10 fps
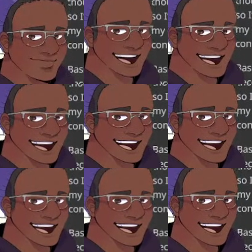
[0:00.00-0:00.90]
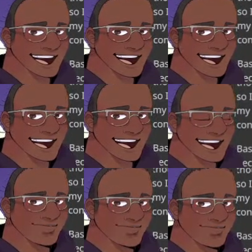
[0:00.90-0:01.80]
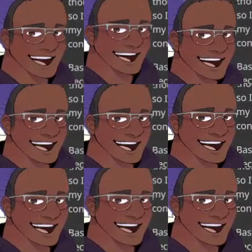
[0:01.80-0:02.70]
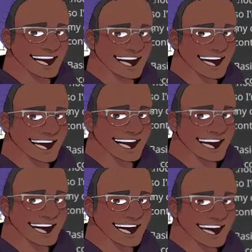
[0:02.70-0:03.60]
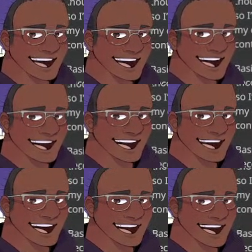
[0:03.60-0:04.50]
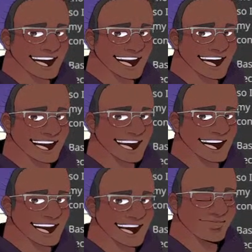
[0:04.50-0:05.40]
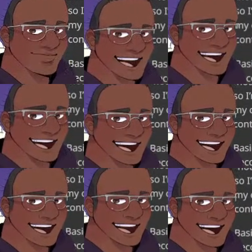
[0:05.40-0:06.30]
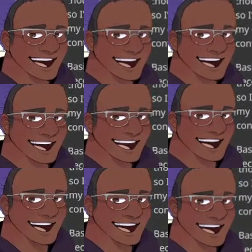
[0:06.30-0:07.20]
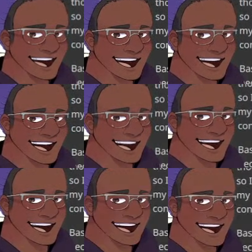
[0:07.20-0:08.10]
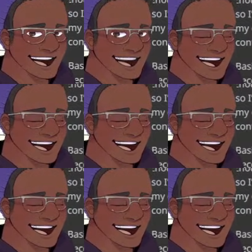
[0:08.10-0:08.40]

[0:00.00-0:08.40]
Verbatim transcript: I'm happy to put that time in. But I think in this very specific instance that some people just did not understand